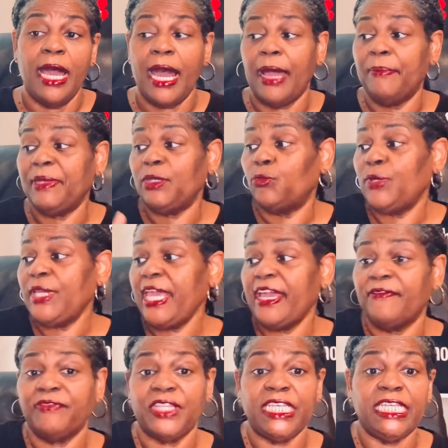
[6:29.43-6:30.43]
I mean, we
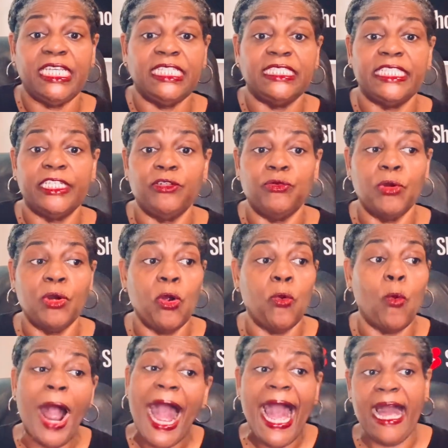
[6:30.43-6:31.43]
have things that grow
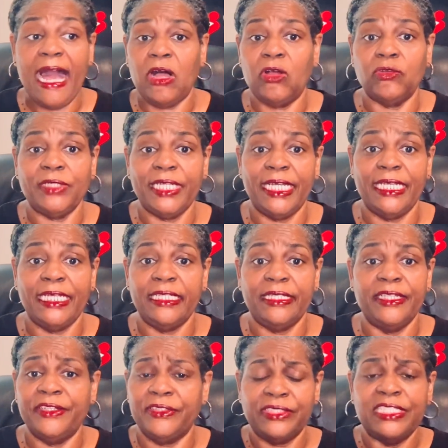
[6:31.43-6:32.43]
wild
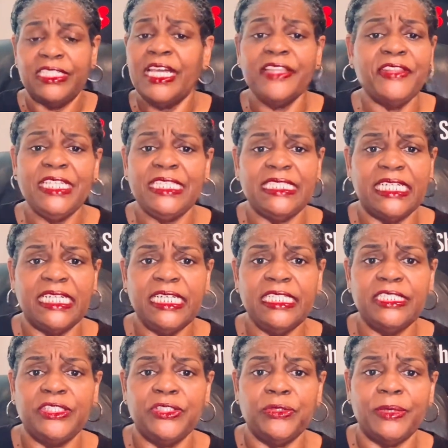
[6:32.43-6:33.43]
and there's nothing
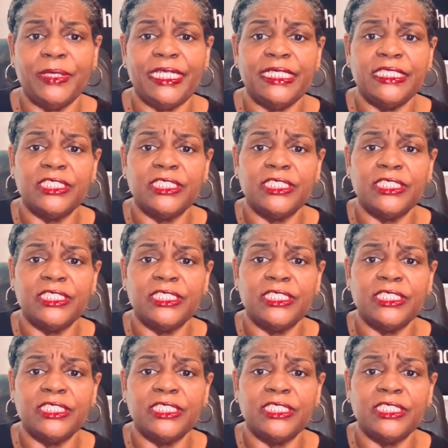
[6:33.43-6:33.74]
done to it.